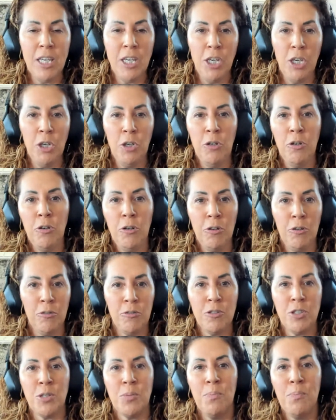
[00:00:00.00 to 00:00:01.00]

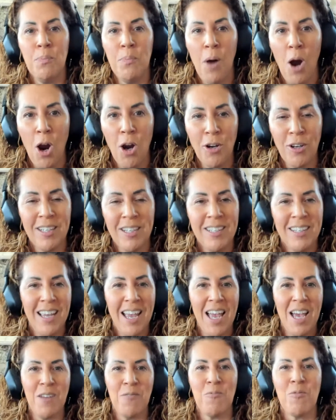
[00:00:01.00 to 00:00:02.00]
huge mark
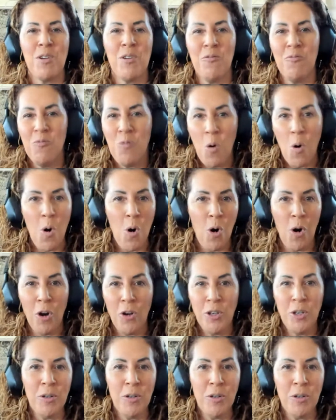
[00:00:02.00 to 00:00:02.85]
and reward.